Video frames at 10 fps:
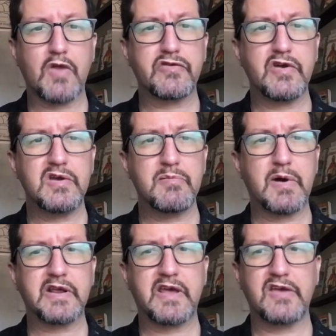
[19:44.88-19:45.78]
tell you about
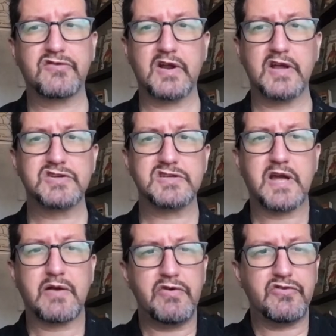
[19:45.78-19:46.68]
a case that I just
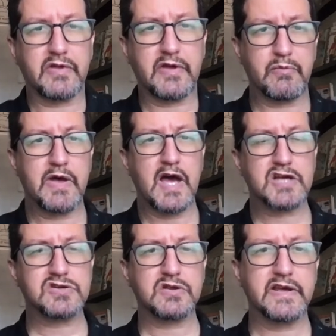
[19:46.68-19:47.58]
had recently. We
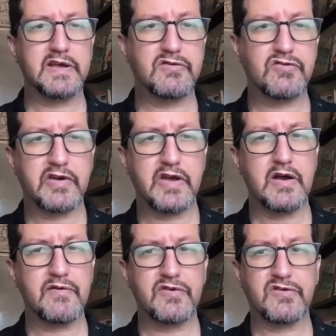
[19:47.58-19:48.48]
actually took care
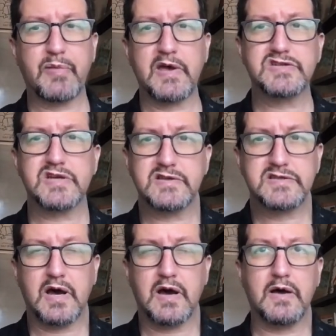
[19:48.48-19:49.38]
of this patient
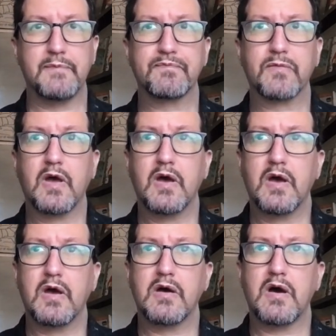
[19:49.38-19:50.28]

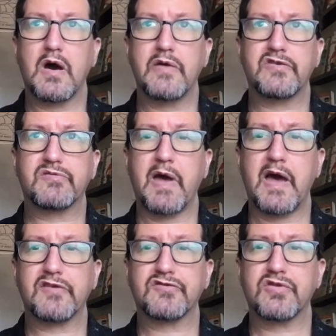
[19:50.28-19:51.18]
this
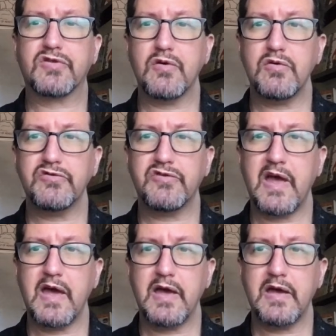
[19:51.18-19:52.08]
past
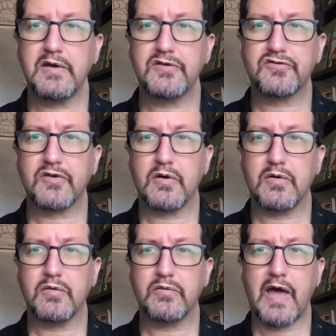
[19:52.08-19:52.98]
Thursday,
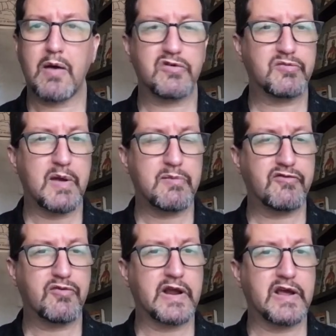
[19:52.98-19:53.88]
so that was maybe
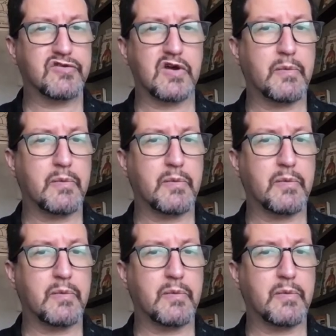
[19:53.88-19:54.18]
4 days ago.